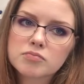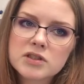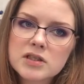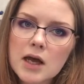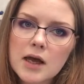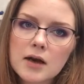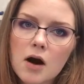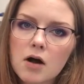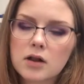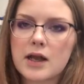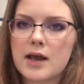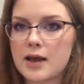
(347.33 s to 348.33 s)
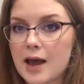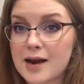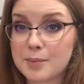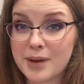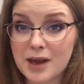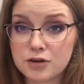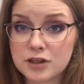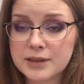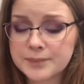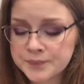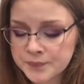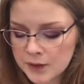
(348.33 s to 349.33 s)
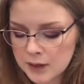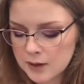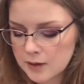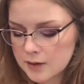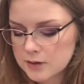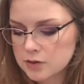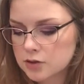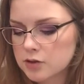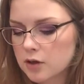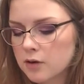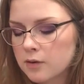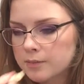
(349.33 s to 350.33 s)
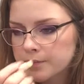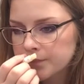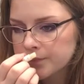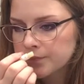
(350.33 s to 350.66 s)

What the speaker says: stayed all day at a bakery. So